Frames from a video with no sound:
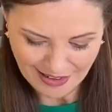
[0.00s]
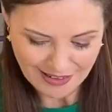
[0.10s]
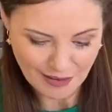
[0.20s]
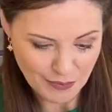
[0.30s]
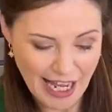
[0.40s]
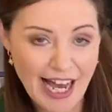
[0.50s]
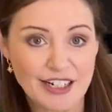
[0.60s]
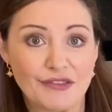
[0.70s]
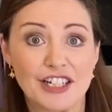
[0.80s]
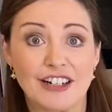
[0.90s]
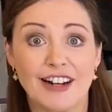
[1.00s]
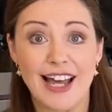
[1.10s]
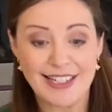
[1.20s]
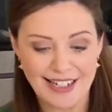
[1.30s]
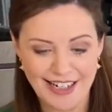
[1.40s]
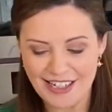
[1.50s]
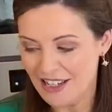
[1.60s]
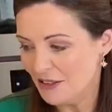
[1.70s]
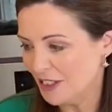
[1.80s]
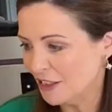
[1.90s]
that we had for dinner last night
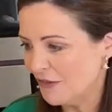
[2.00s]
with the